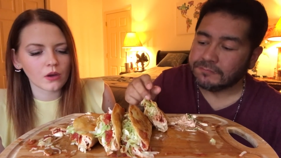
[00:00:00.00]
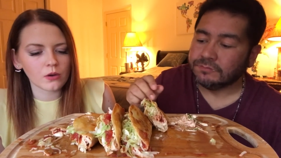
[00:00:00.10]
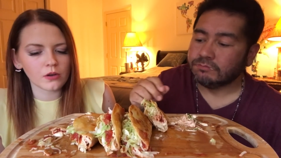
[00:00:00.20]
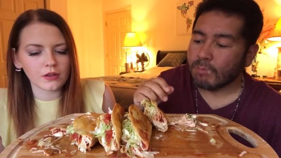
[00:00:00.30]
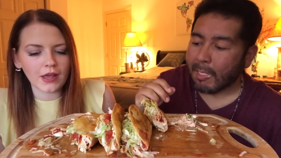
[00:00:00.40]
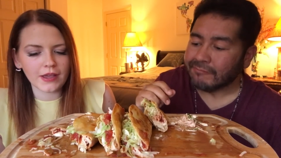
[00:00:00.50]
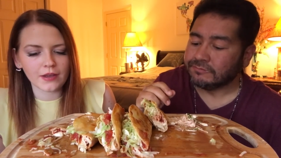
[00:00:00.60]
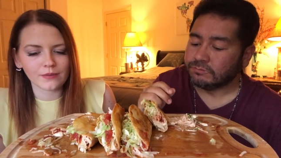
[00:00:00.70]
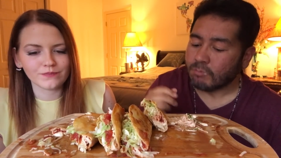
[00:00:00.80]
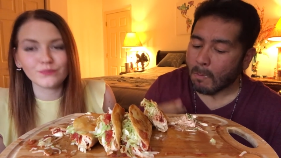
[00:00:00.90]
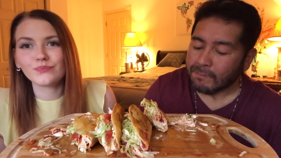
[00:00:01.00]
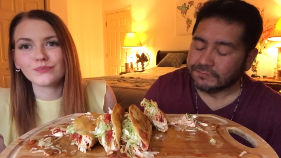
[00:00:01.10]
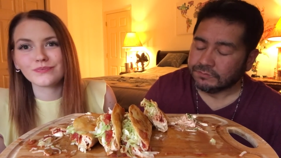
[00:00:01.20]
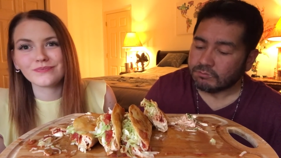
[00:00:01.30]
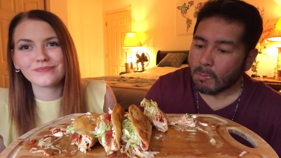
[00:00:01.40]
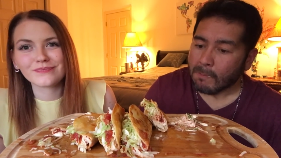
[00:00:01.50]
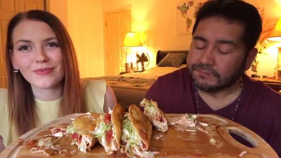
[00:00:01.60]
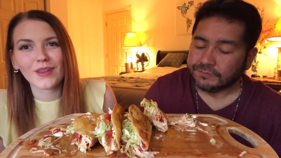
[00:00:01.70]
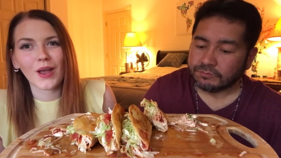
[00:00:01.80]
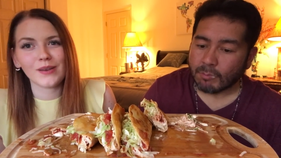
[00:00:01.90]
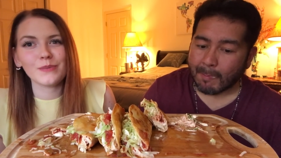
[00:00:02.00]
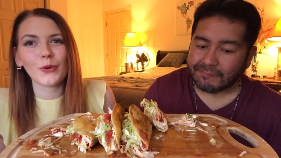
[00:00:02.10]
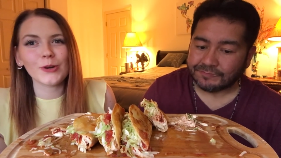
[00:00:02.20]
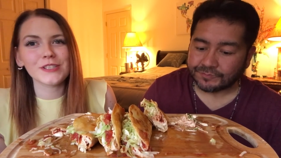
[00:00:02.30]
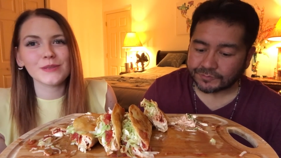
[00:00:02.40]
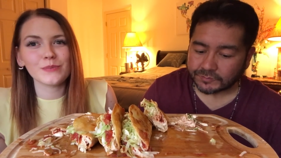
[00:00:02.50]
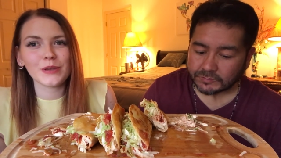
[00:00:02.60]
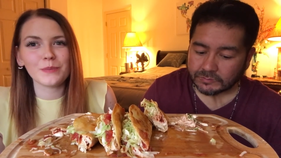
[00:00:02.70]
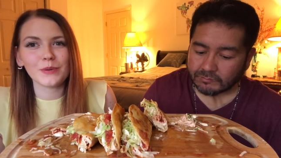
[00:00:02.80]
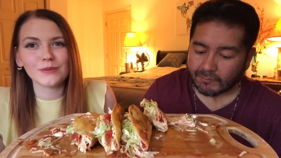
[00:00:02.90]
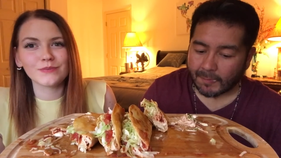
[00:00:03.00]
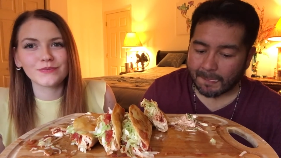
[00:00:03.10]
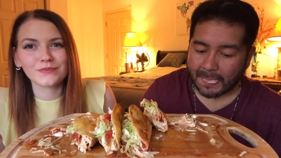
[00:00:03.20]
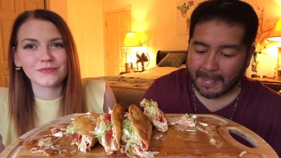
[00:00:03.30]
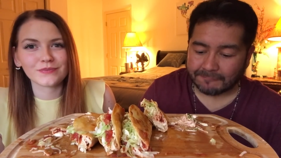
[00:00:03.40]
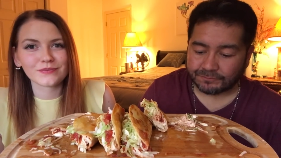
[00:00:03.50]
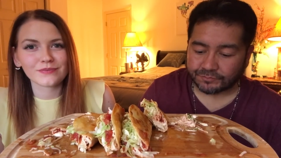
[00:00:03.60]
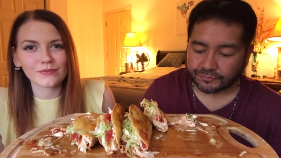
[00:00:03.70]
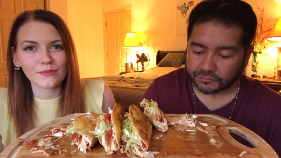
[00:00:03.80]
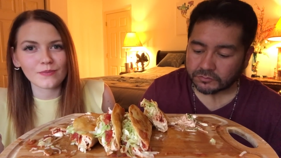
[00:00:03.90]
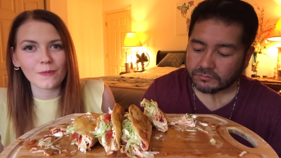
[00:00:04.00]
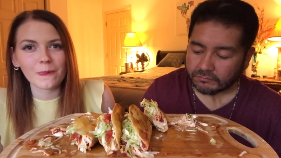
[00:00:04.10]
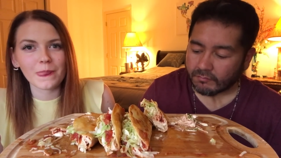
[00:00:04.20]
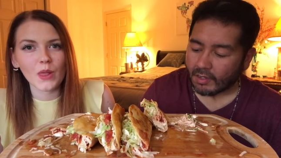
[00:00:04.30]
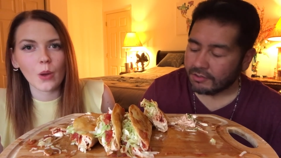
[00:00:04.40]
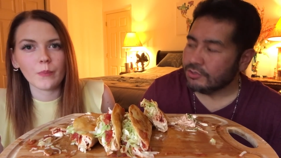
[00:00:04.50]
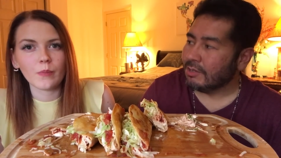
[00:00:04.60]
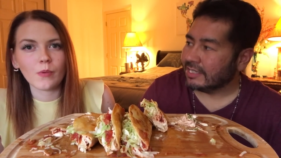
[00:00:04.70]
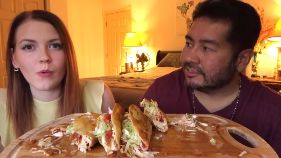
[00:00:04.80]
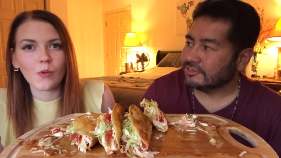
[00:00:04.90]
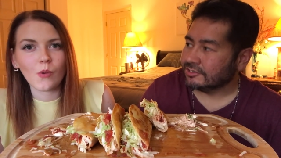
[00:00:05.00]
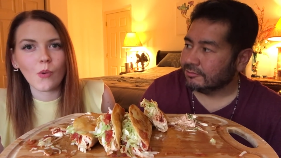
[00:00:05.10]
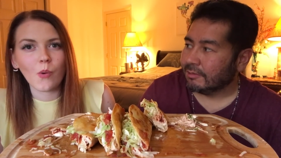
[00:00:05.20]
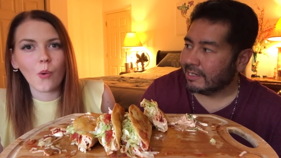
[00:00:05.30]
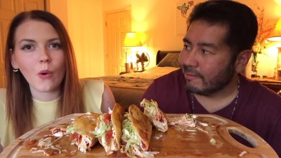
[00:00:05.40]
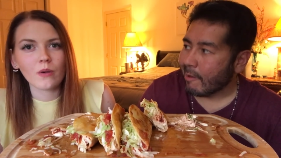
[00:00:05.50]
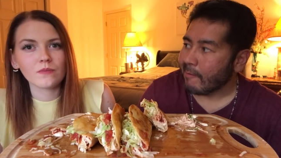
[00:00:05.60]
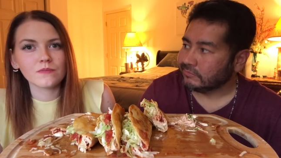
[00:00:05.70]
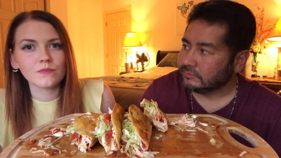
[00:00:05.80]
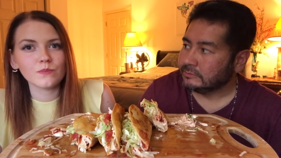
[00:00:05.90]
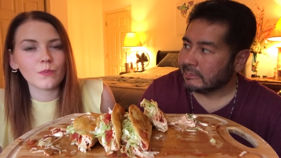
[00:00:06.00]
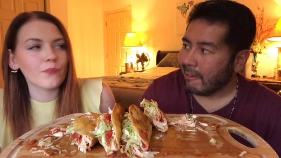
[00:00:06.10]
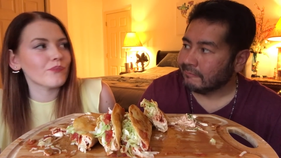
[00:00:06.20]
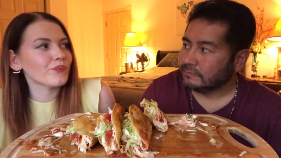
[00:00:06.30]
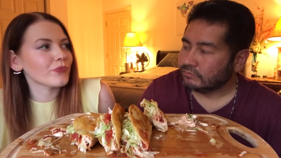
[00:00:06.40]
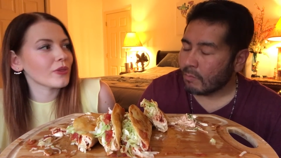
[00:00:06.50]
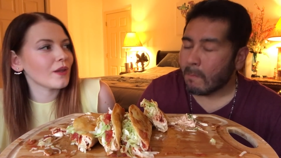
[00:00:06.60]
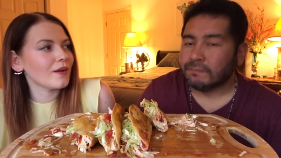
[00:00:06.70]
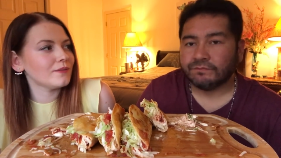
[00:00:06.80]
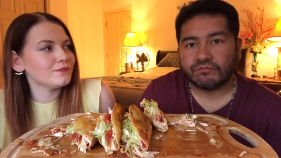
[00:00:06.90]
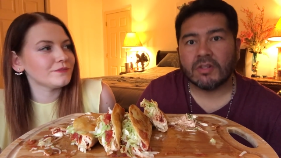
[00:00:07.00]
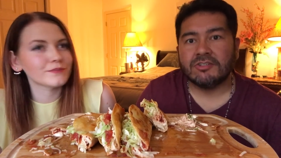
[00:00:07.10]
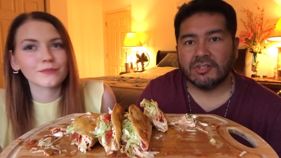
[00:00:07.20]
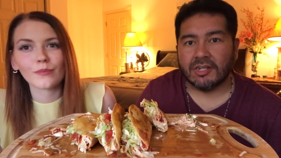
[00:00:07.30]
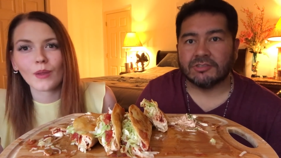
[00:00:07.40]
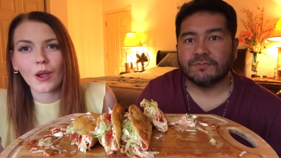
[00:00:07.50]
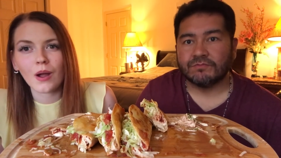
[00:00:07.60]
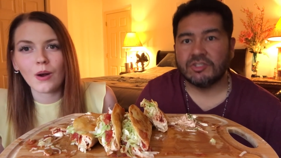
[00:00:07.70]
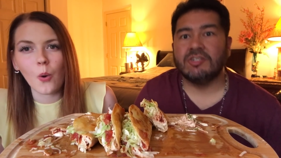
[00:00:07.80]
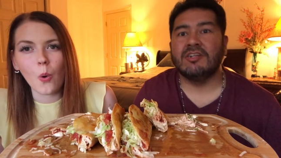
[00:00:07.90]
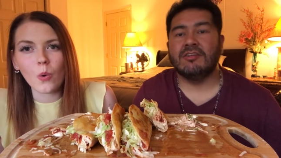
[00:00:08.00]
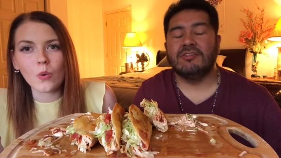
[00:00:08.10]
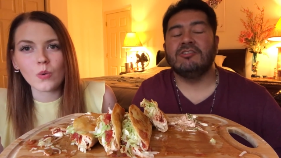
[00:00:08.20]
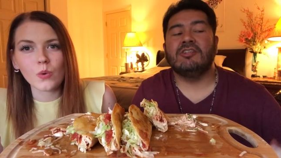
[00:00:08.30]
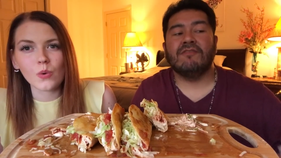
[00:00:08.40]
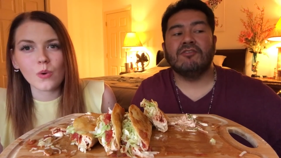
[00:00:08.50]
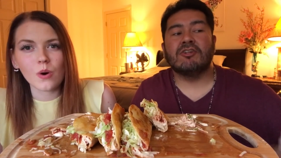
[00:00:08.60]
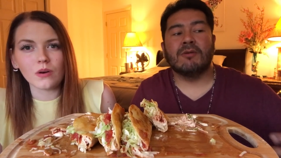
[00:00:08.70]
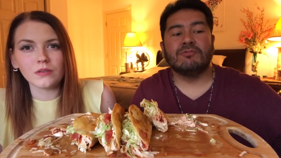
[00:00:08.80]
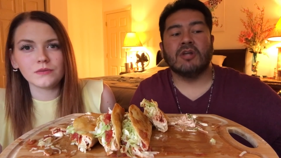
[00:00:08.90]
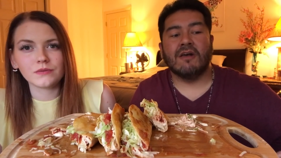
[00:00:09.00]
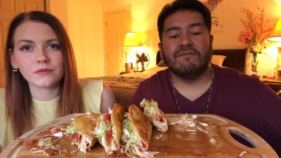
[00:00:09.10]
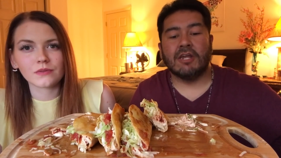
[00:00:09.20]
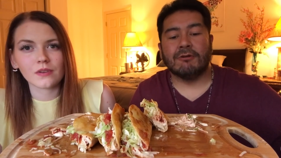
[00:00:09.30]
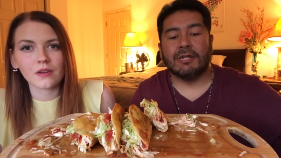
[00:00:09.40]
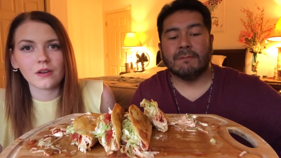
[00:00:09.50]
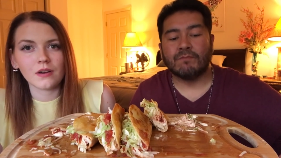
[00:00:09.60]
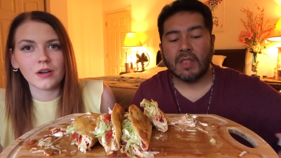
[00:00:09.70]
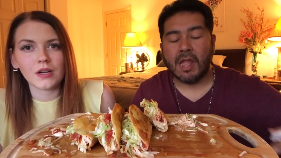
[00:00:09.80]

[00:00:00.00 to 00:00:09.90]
Speaker 1: Or like important people.
Speaker 2: You act a certain way.
Speaker 1: Hmm.
Speaker 2: She does. She definitely comes off very